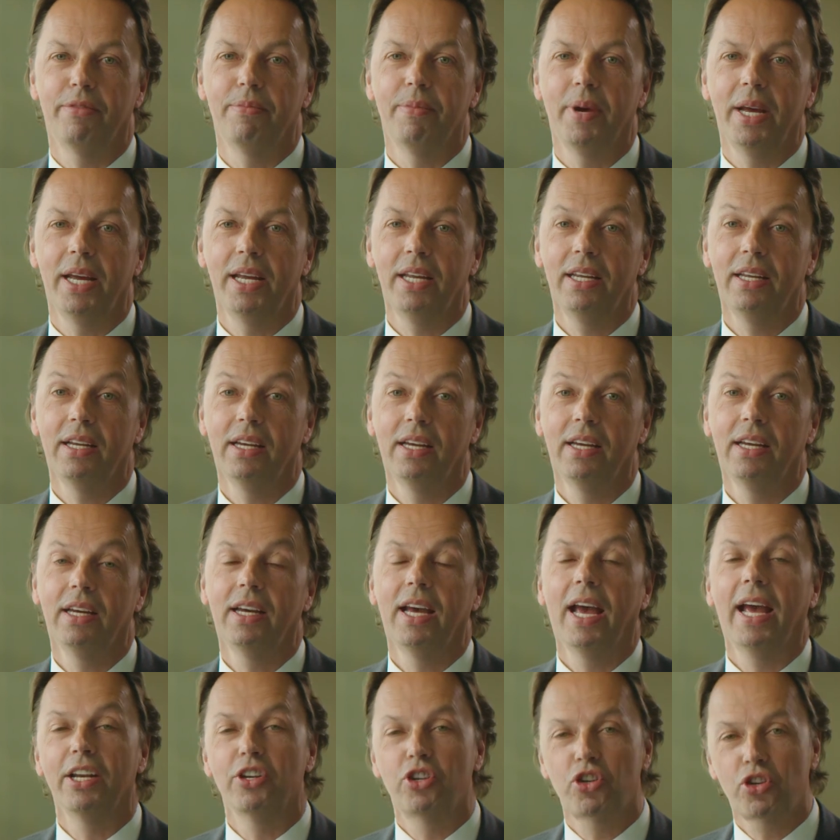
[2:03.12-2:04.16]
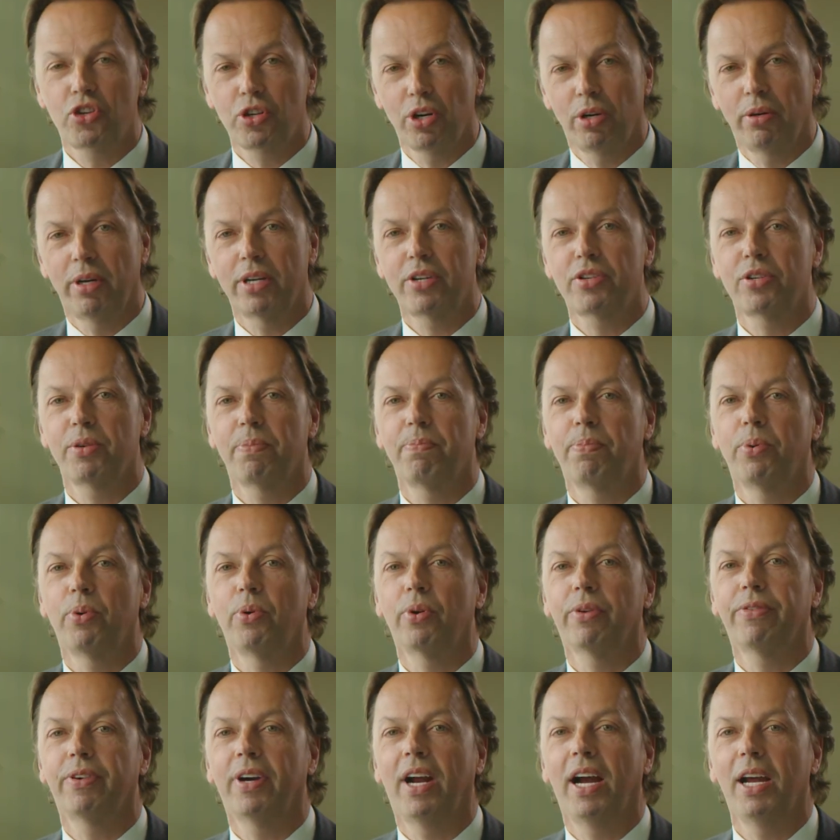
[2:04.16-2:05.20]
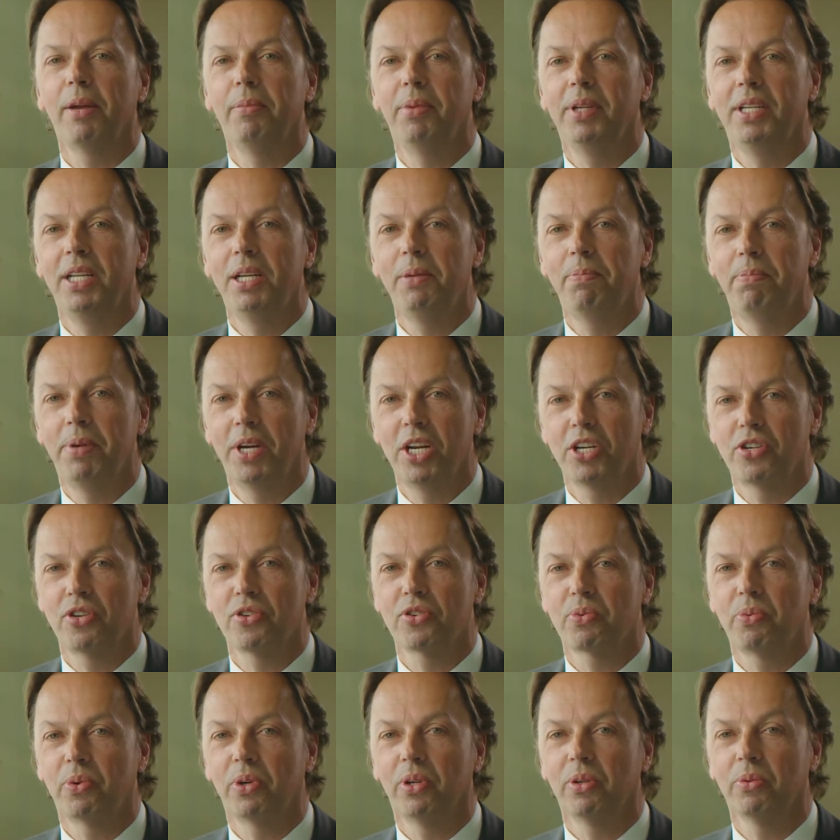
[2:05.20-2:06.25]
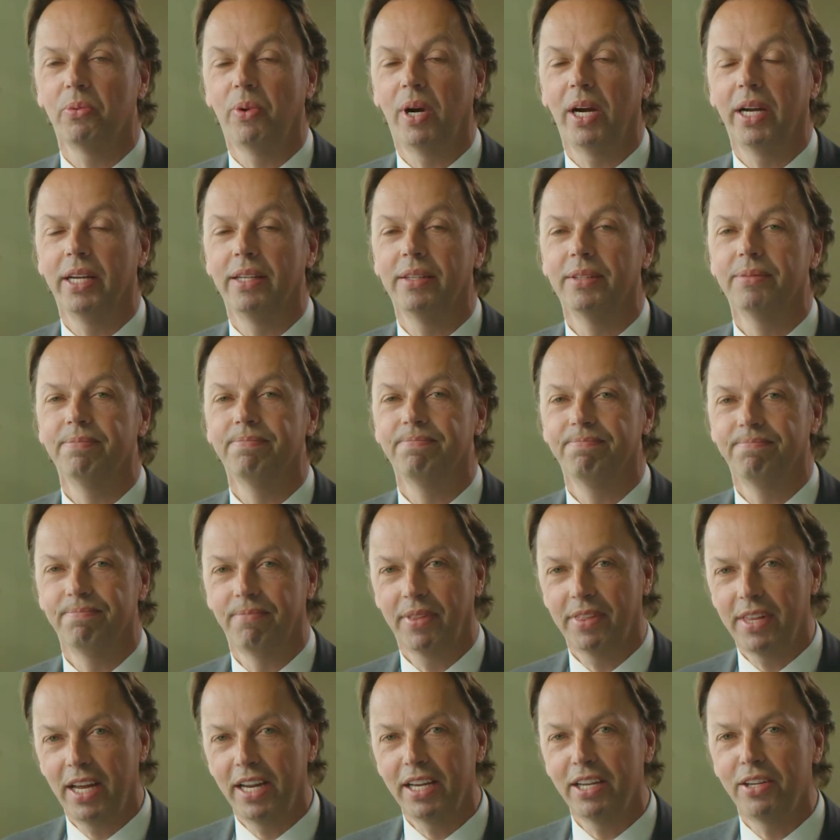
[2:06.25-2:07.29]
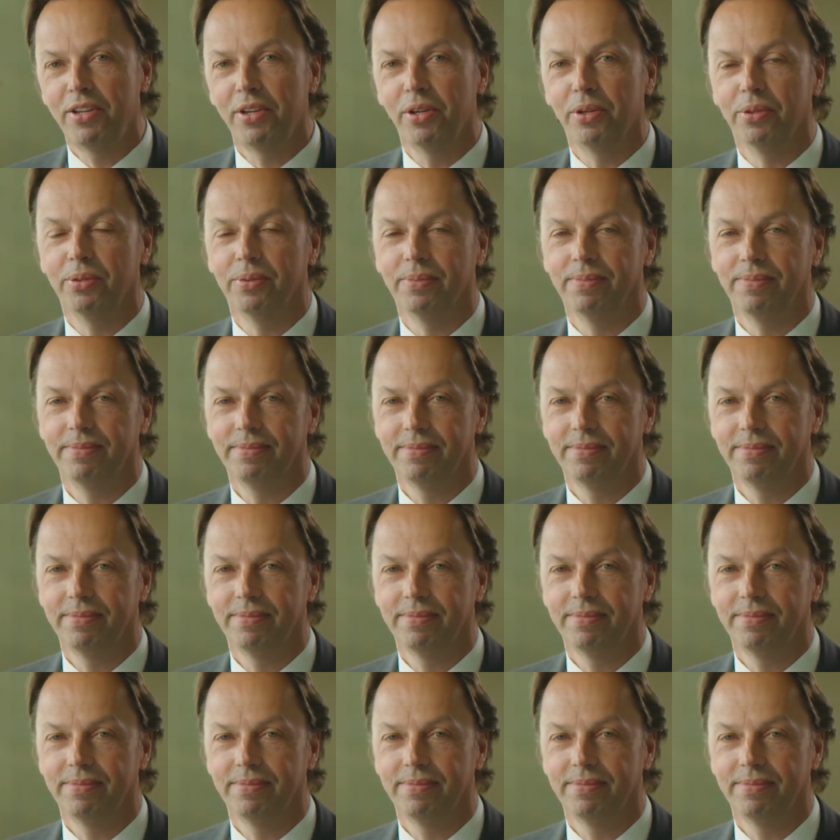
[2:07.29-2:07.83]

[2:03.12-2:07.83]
of May and show our support for IBD patients worldwide. Thank you.